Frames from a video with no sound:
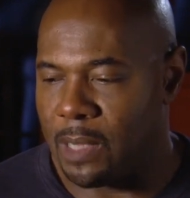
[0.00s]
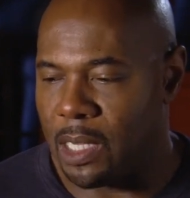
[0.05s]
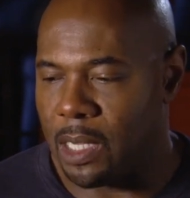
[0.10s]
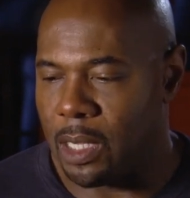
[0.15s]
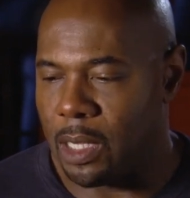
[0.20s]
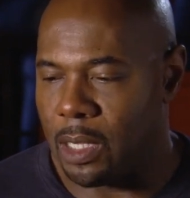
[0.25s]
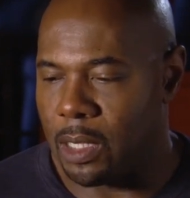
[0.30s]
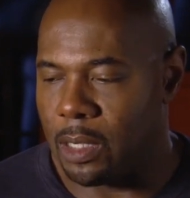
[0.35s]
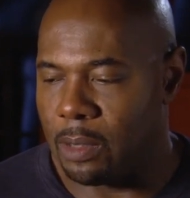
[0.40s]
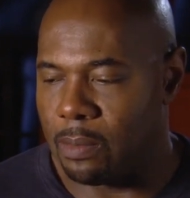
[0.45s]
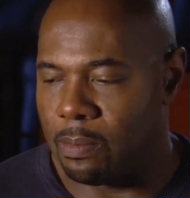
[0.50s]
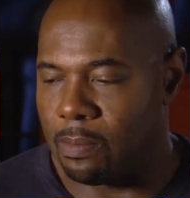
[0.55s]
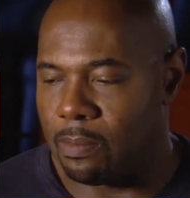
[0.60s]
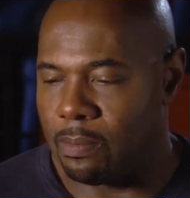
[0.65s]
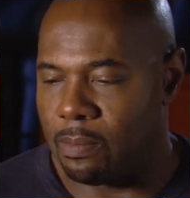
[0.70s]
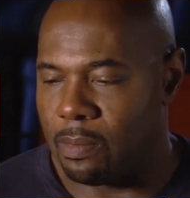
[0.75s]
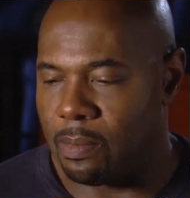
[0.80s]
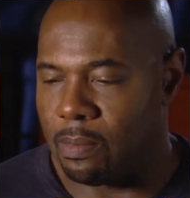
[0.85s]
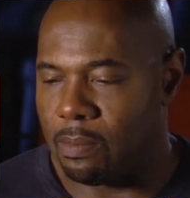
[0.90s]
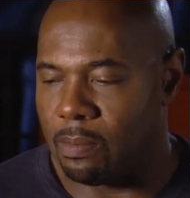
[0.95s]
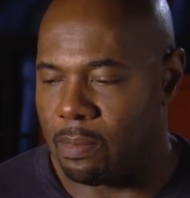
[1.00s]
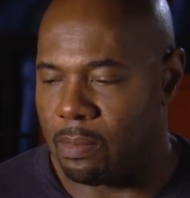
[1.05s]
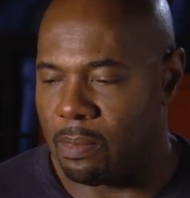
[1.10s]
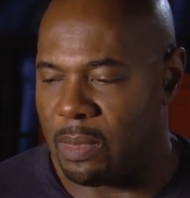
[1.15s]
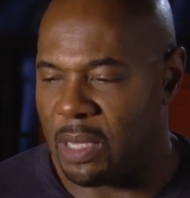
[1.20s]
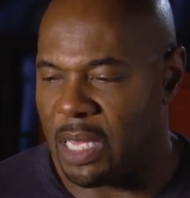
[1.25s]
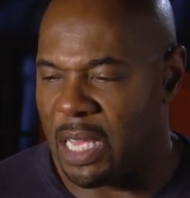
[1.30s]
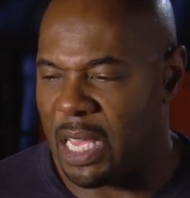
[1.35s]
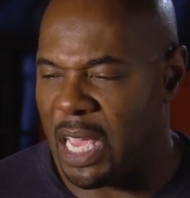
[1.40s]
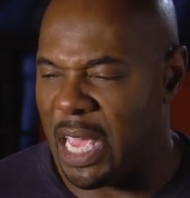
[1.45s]
uh,
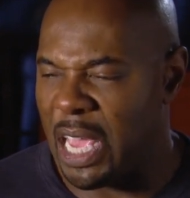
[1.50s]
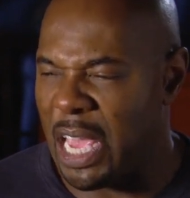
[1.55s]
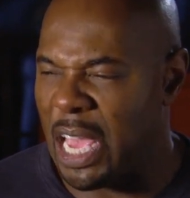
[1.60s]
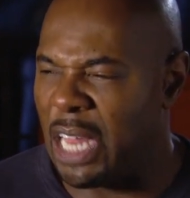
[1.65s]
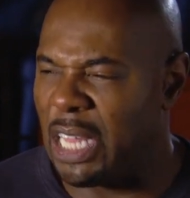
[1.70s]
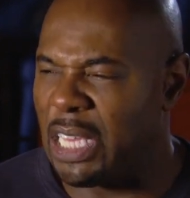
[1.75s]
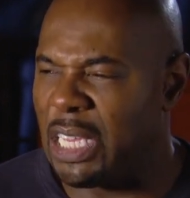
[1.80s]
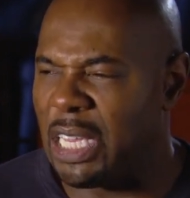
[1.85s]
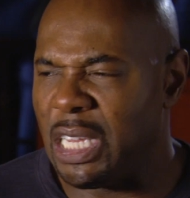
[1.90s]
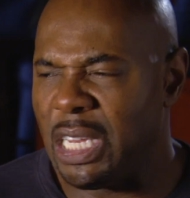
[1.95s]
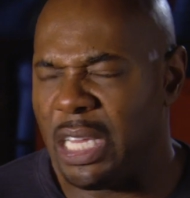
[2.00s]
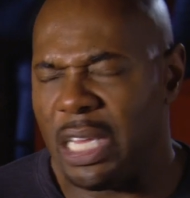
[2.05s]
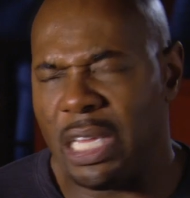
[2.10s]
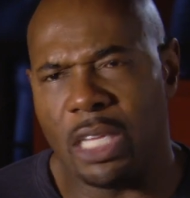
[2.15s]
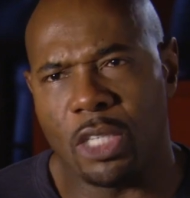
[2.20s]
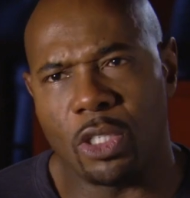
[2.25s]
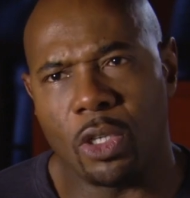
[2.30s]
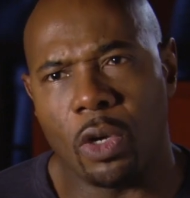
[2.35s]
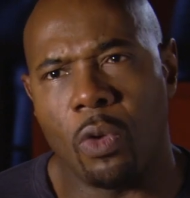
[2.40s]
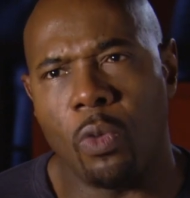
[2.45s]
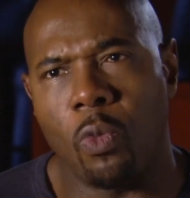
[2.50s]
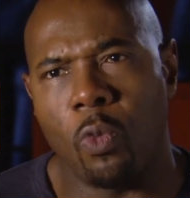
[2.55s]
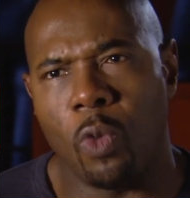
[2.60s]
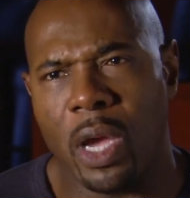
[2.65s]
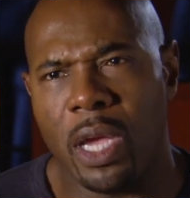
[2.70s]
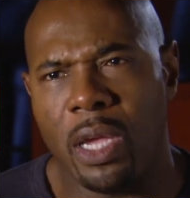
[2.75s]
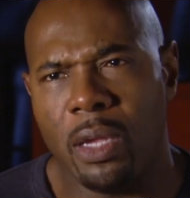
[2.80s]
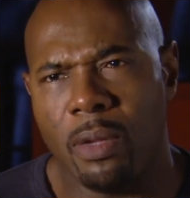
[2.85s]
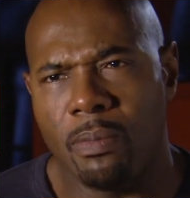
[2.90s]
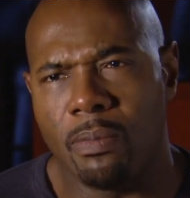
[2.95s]
elegant in his own
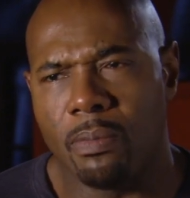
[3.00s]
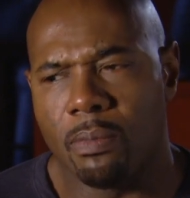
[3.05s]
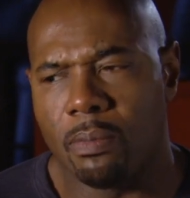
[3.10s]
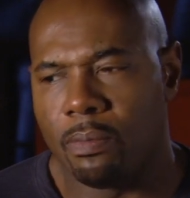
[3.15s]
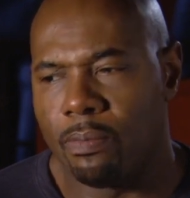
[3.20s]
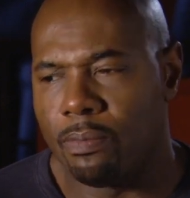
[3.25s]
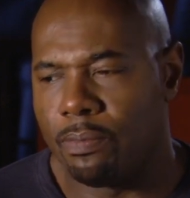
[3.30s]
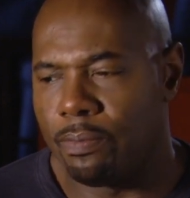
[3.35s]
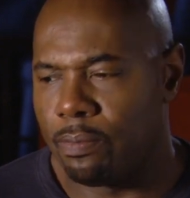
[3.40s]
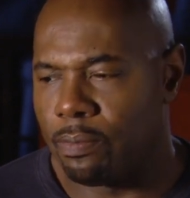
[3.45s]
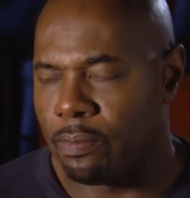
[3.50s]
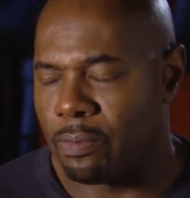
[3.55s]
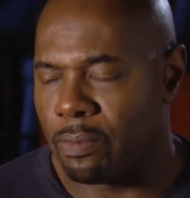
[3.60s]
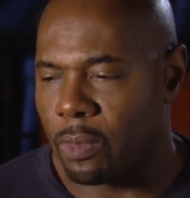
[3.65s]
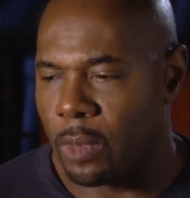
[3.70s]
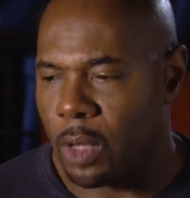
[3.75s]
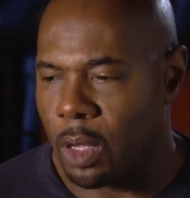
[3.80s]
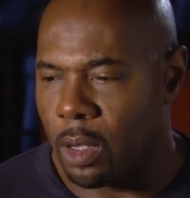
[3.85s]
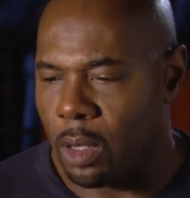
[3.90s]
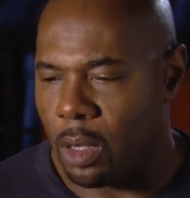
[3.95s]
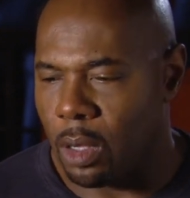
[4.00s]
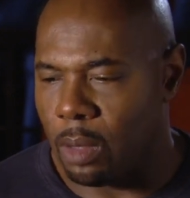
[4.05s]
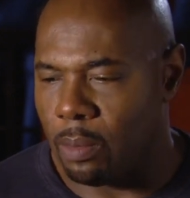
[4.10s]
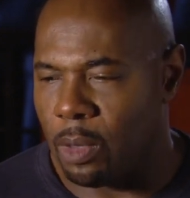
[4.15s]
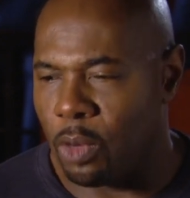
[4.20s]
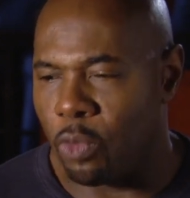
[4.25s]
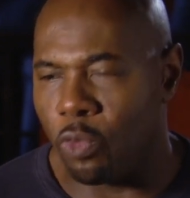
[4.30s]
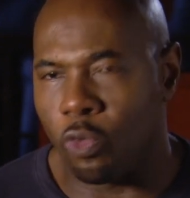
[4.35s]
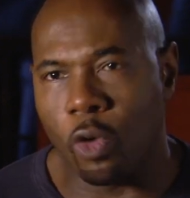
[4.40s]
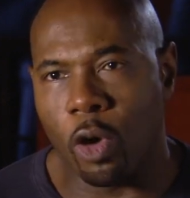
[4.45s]
way,
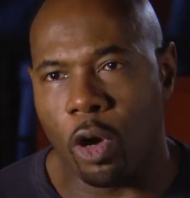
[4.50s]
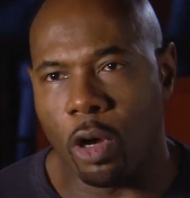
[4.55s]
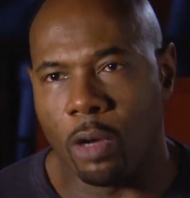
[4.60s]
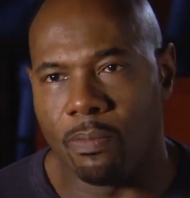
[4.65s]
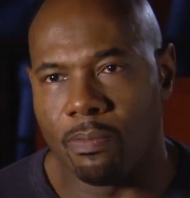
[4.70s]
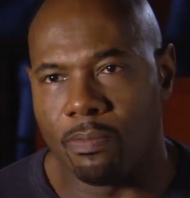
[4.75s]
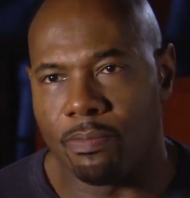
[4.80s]
but raw.